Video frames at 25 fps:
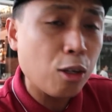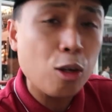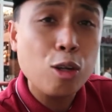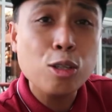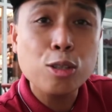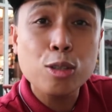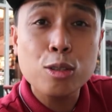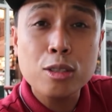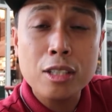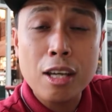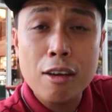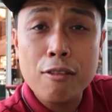and
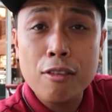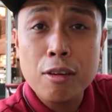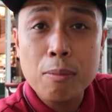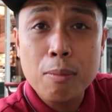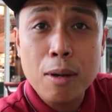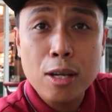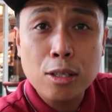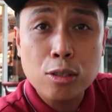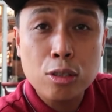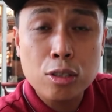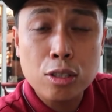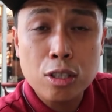also 7
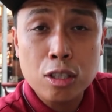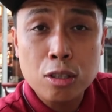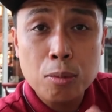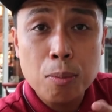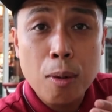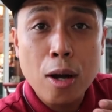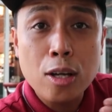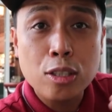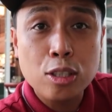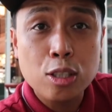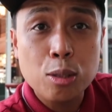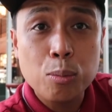pesos as
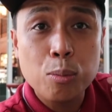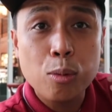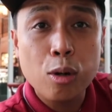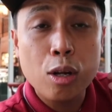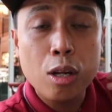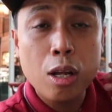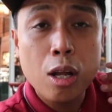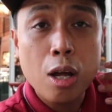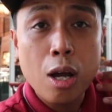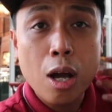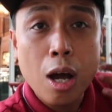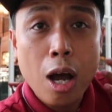
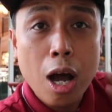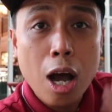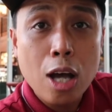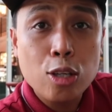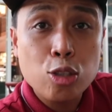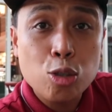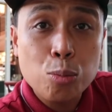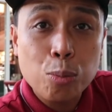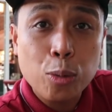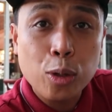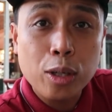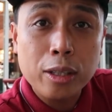possible
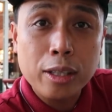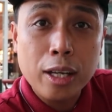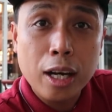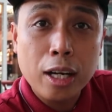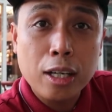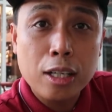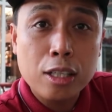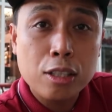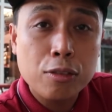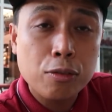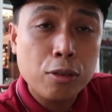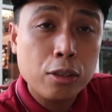support
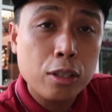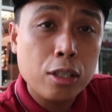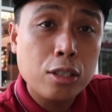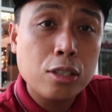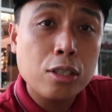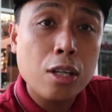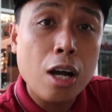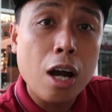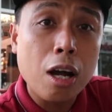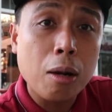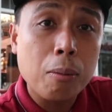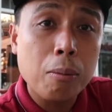areas for the
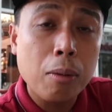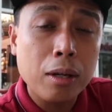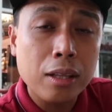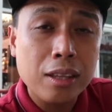stock.